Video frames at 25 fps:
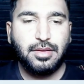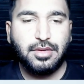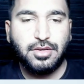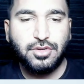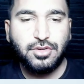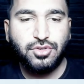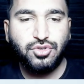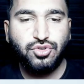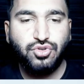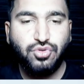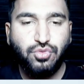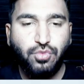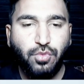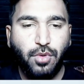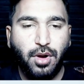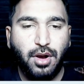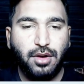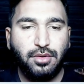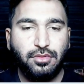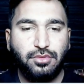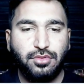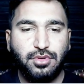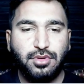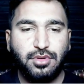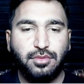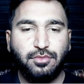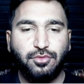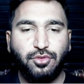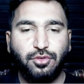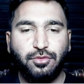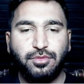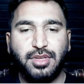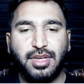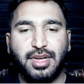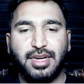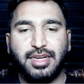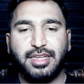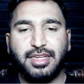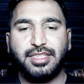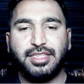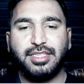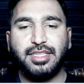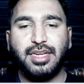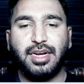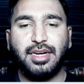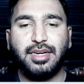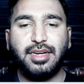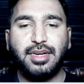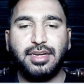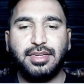You want to remove the
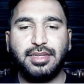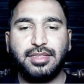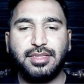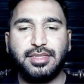additional dates